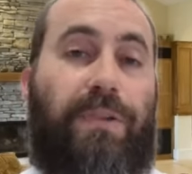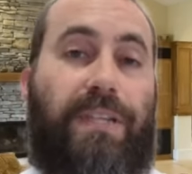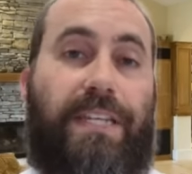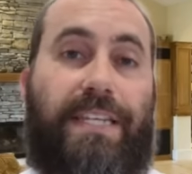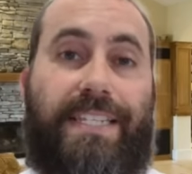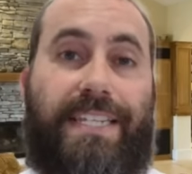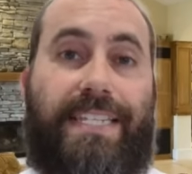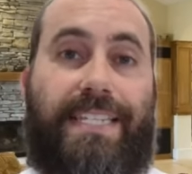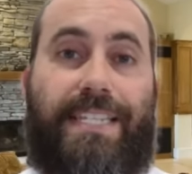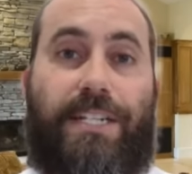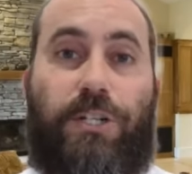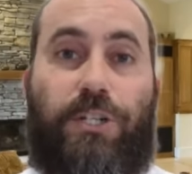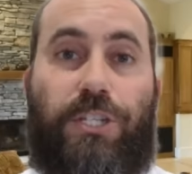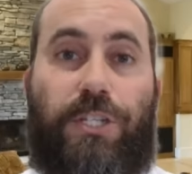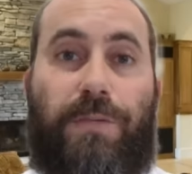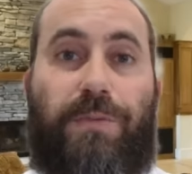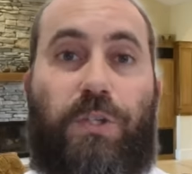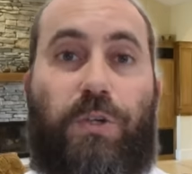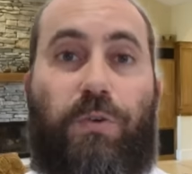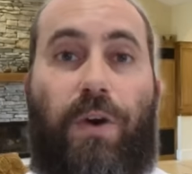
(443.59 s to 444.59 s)
please consider
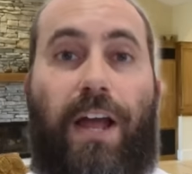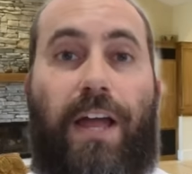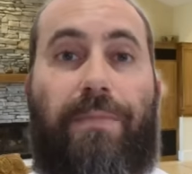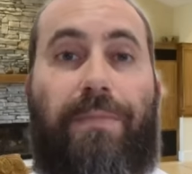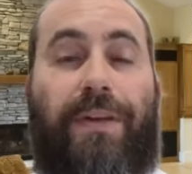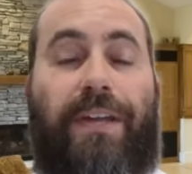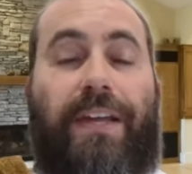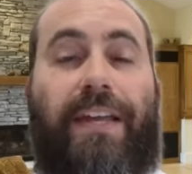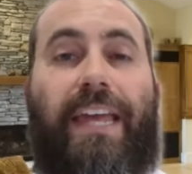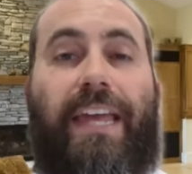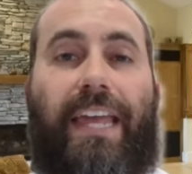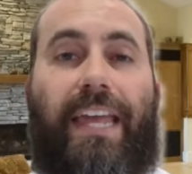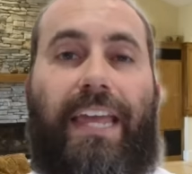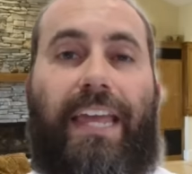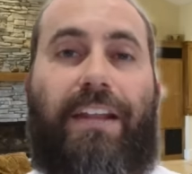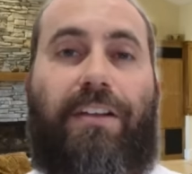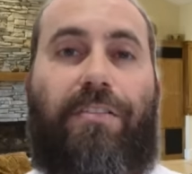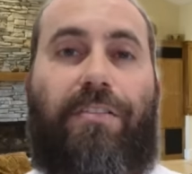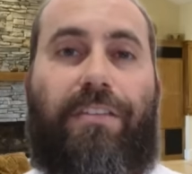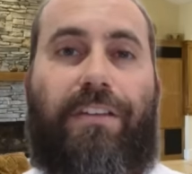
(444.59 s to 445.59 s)
subscribing
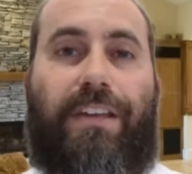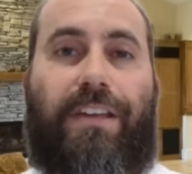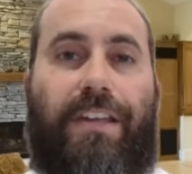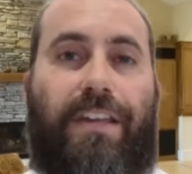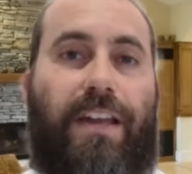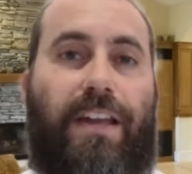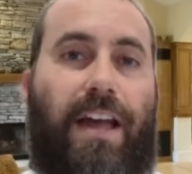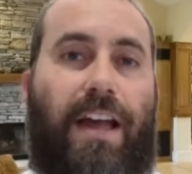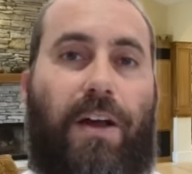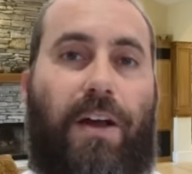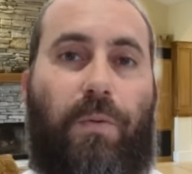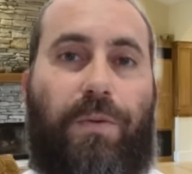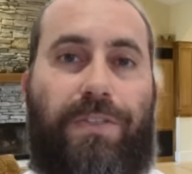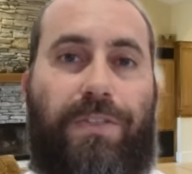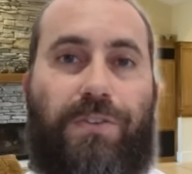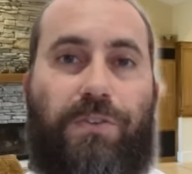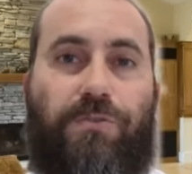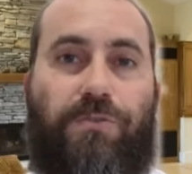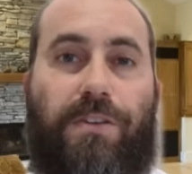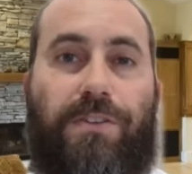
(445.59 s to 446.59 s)
in the with
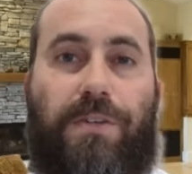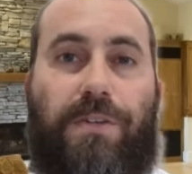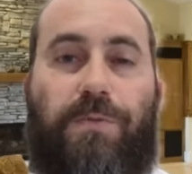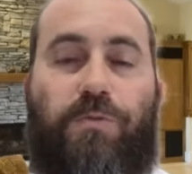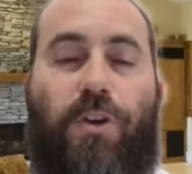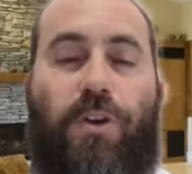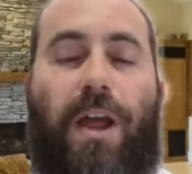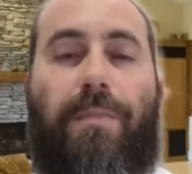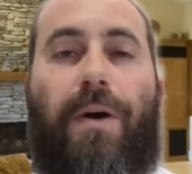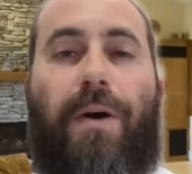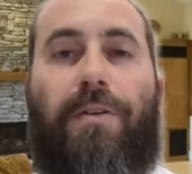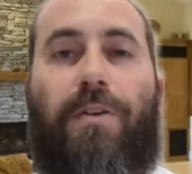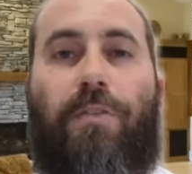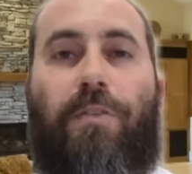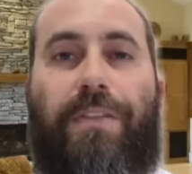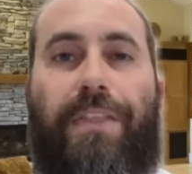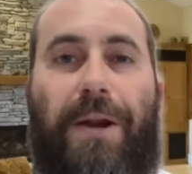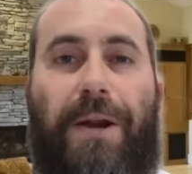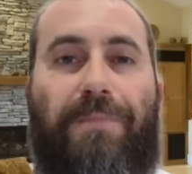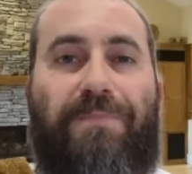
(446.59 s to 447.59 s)
the subscribe button
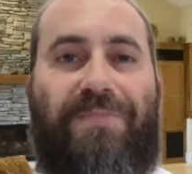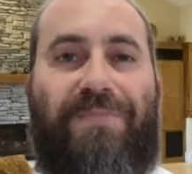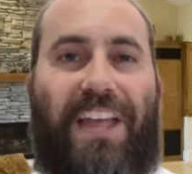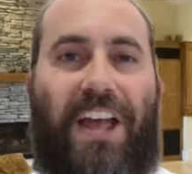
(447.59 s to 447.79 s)
over there.